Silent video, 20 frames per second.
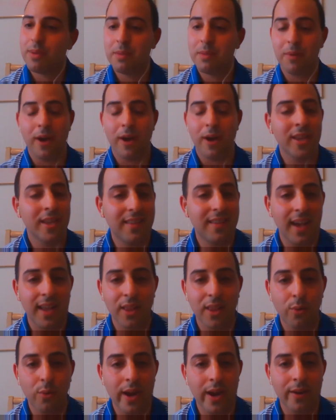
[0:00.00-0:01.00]
people other
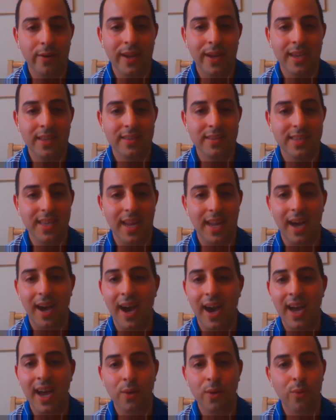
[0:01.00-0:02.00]
Delawareans that are
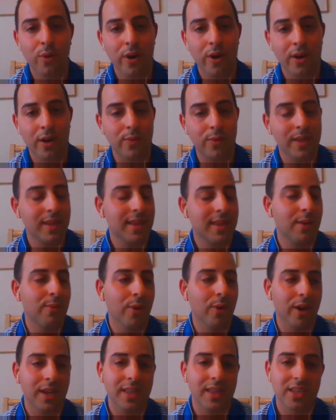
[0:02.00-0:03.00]
out of work, whether they
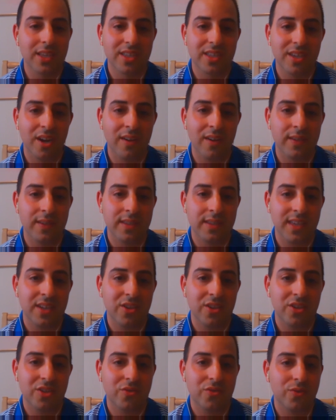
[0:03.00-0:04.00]
work in the service
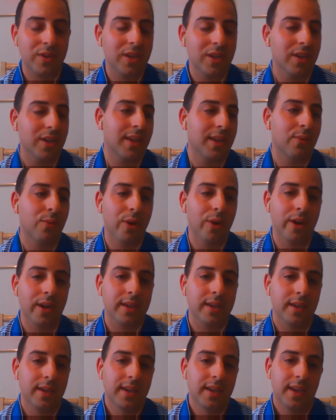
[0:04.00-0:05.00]
industry or they
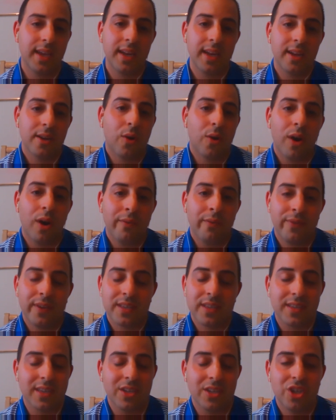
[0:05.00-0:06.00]
work in an
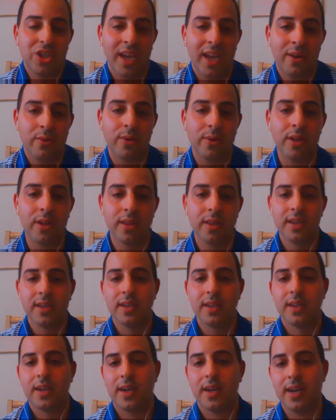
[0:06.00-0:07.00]
office in general,
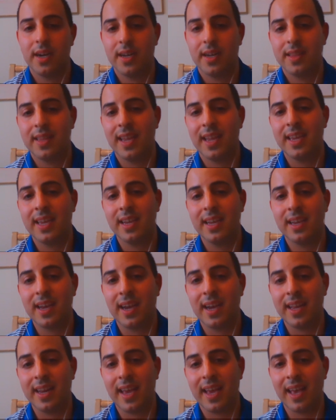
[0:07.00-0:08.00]
uh, they can
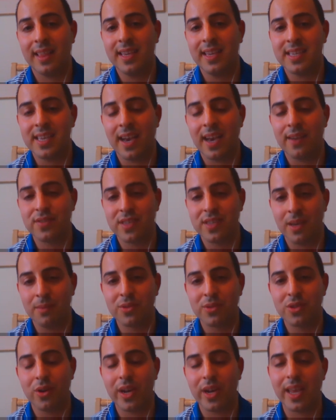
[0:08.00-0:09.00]
kind of at least have some
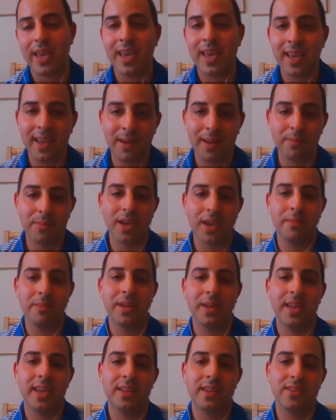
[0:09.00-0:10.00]
sort of income
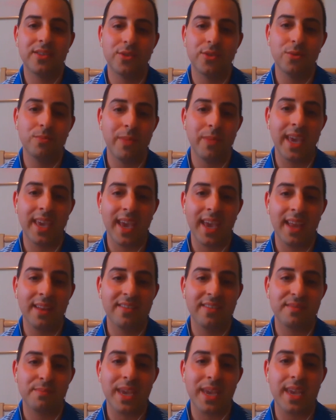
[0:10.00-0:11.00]
coming in to make
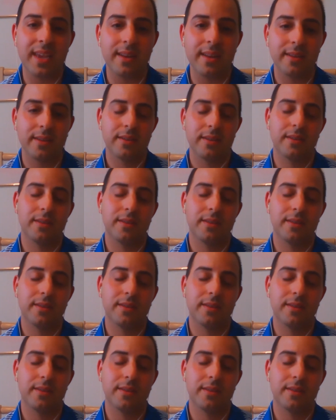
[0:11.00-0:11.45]
ends meet.